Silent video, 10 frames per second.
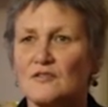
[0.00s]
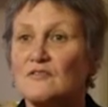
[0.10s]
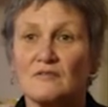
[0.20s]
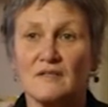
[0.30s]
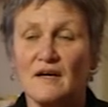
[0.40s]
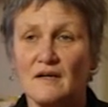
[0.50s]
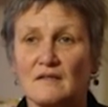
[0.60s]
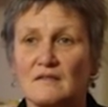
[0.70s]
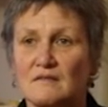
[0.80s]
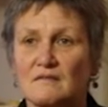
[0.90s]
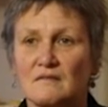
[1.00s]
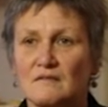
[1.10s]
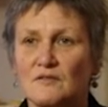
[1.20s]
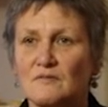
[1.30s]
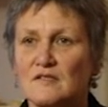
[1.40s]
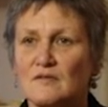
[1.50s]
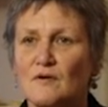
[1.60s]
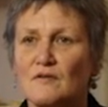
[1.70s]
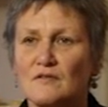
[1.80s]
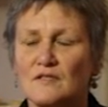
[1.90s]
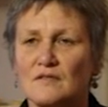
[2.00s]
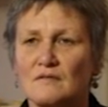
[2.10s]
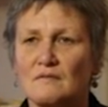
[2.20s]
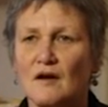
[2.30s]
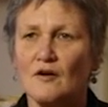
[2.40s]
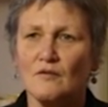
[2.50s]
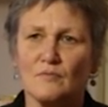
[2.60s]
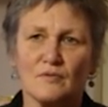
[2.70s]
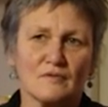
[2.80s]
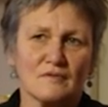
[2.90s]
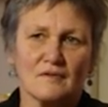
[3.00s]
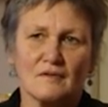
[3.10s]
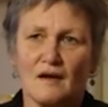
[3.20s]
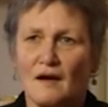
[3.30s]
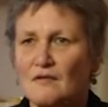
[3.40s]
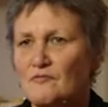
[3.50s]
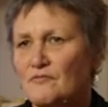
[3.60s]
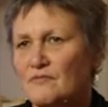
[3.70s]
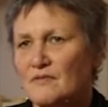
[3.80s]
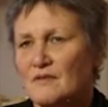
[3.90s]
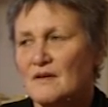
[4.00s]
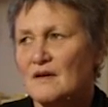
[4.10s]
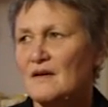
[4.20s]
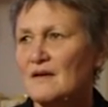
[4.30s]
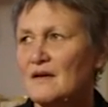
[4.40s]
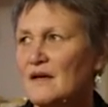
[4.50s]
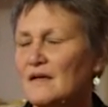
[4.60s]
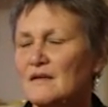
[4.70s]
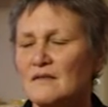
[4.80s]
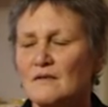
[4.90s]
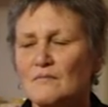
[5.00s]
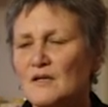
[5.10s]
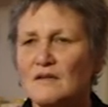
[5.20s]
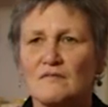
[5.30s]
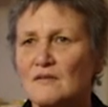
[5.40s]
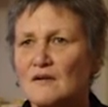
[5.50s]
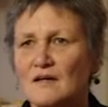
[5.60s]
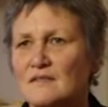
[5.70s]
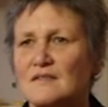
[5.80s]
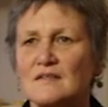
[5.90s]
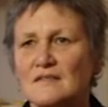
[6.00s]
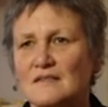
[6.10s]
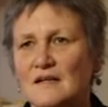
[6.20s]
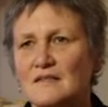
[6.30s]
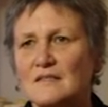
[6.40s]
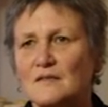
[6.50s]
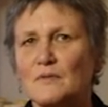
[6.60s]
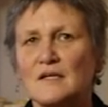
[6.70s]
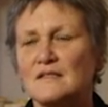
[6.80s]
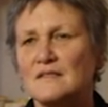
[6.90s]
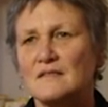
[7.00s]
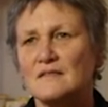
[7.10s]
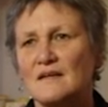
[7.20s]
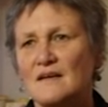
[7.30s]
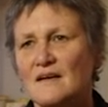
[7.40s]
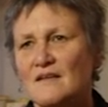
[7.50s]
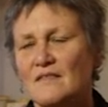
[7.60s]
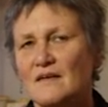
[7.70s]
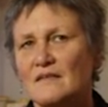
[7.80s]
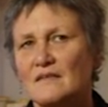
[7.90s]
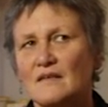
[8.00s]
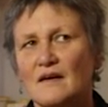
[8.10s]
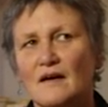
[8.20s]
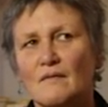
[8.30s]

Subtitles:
to create, to respond to hope, life. And in the middle of a crisis, that's the piece that,